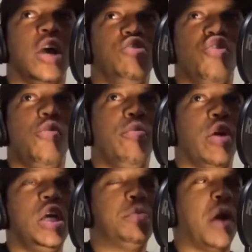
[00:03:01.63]
Drew
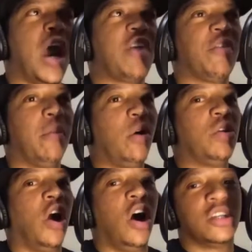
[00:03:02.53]
Brees passed for more
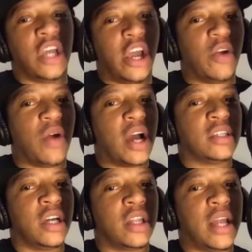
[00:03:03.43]
yards than Aaron Rodgers
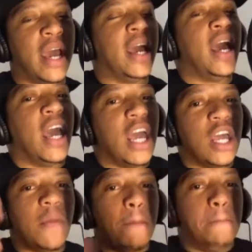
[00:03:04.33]
the other night.
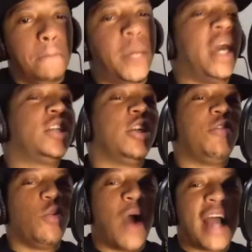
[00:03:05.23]
Bitch, if
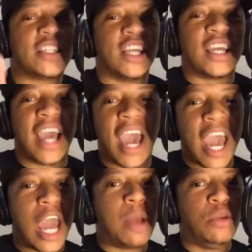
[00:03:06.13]
you watch the
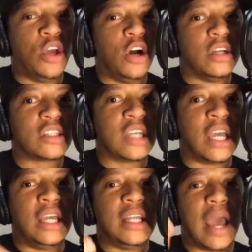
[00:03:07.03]
game, you'll
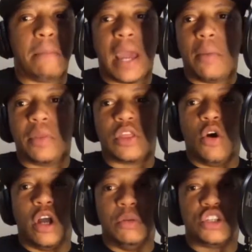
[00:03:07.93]
see that man was
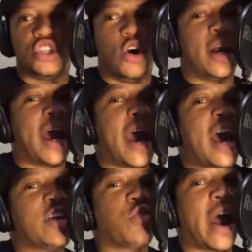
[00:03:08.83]
throwing them
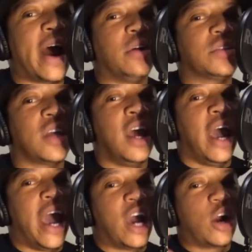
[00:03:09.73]
short-ass routes,
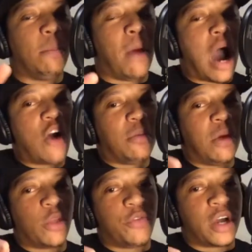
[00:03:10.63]
and Kamara
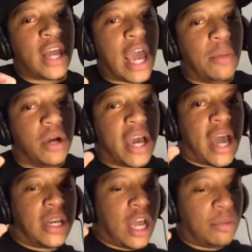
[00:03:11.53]
motherfucking ass was
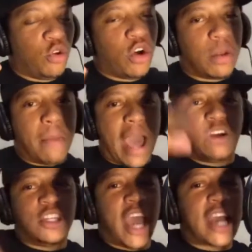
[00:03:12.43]
goddamn doing the
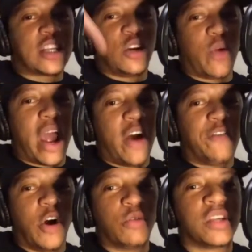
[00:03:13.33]
Michael Jackson around,
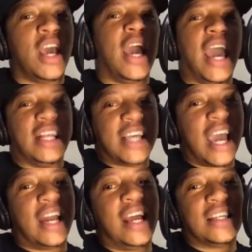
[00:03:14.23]
folks, and
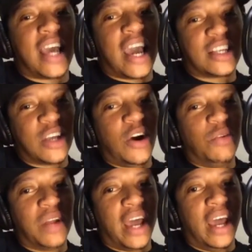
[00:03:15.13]
taking his ass
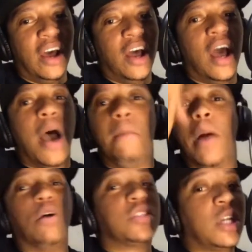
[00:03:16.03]
on down.
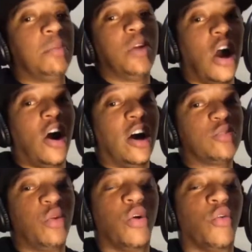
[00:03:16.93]
Most of them
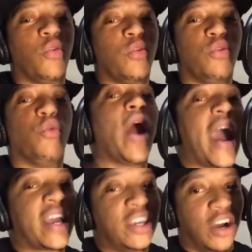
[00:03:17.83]
yards were
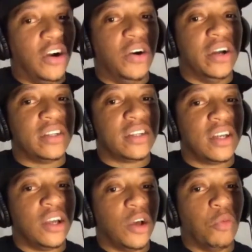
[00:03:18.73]
rack yards,
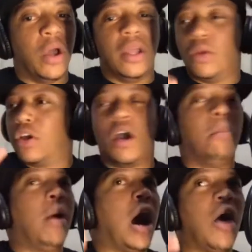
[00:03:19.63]
with
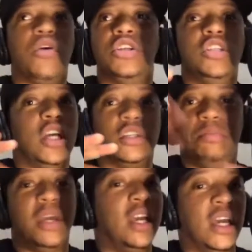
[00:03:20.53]
Kamara just
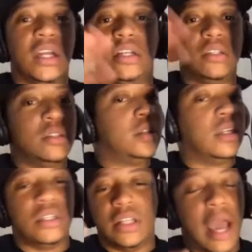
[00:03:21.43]
being,
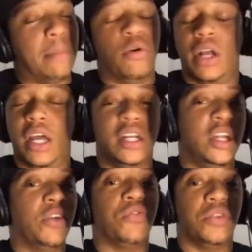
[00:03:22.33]
that boy, they're
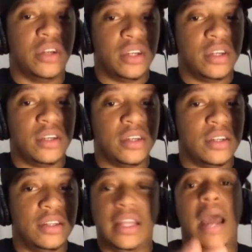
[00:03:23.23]
different.
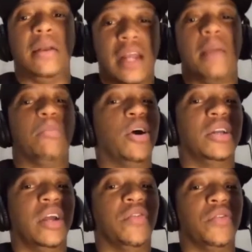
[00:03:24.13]
That boy
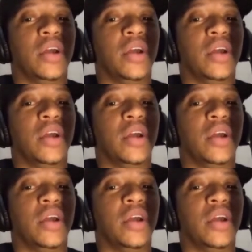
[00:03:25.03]
different.